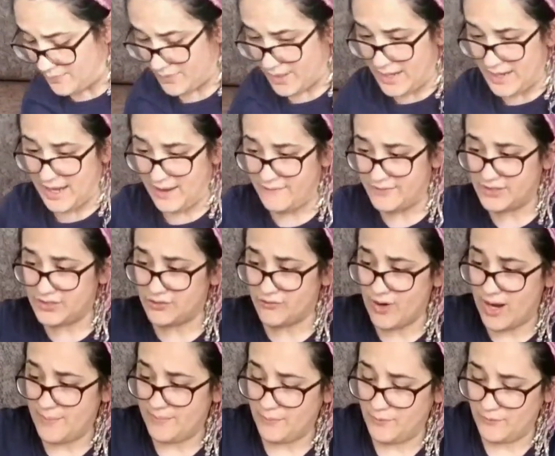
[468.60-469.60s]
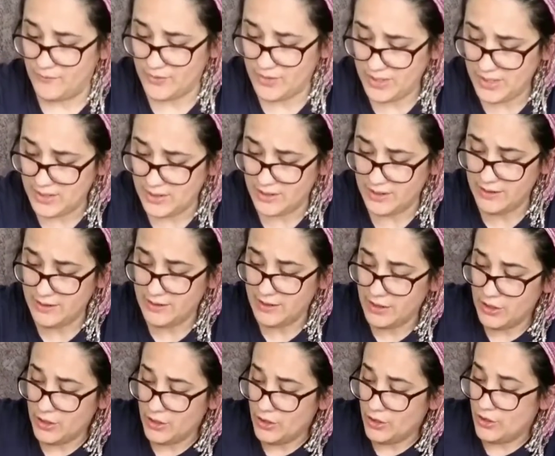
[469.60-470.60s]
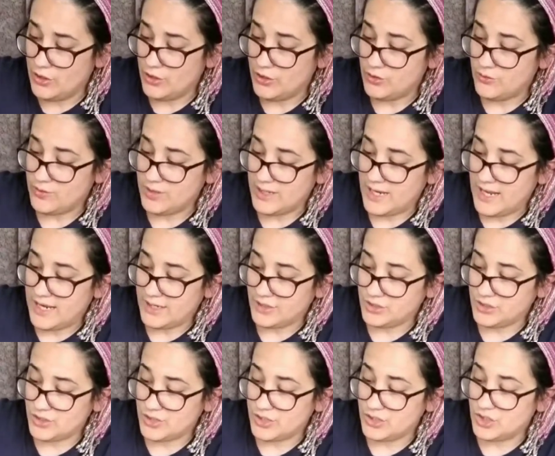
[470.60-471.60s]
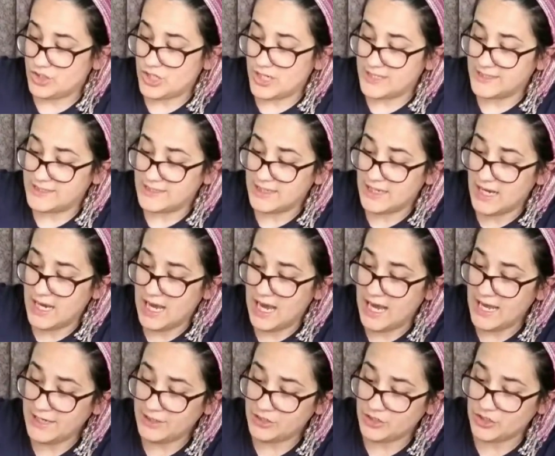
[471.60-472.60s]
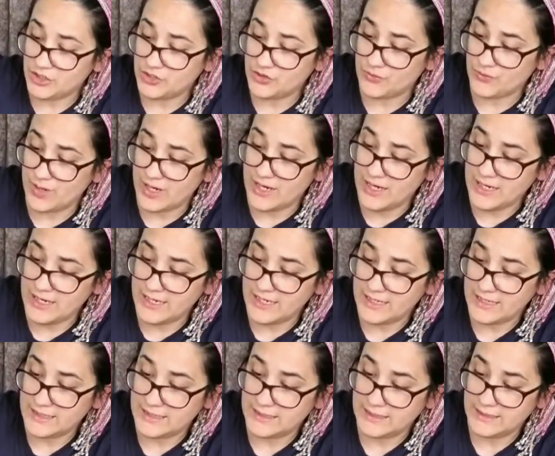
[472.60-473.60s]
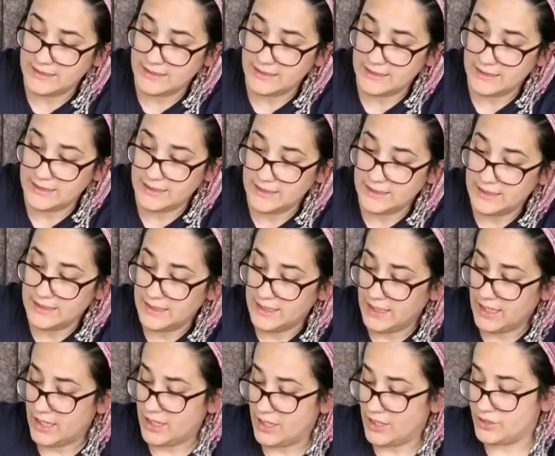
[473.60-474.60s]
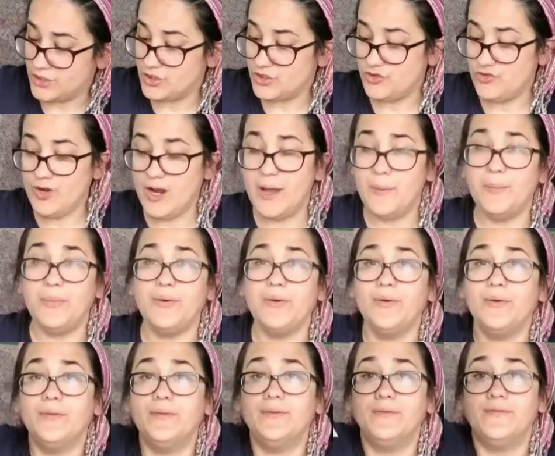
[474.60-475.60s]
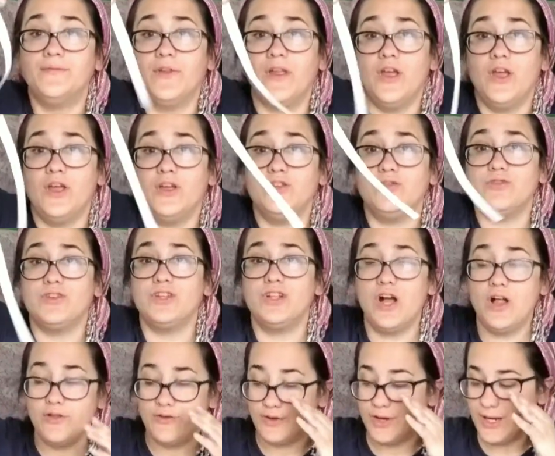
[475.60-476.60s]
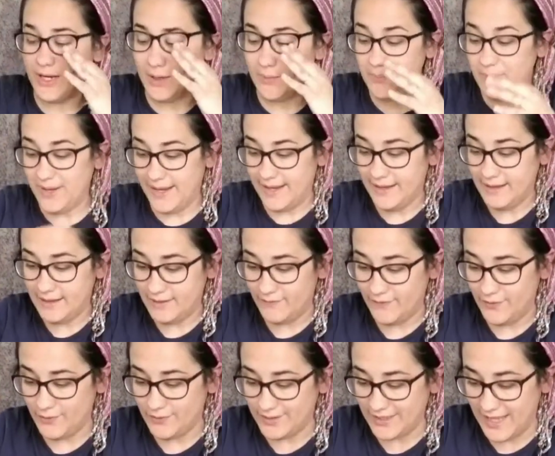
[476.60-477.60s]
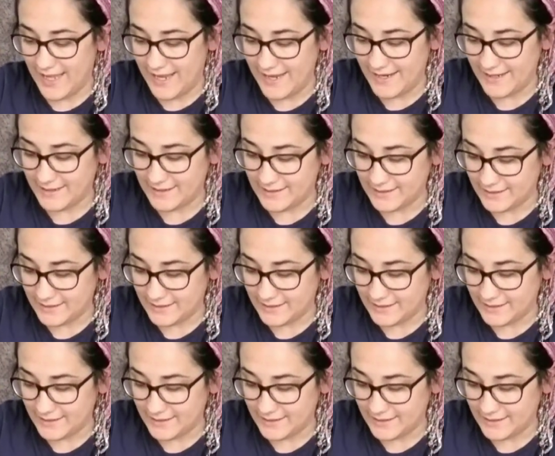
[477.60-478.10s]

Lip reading: I have a scrap over here, you can actually just cut straight a strip. You can color it in pink if you'd like.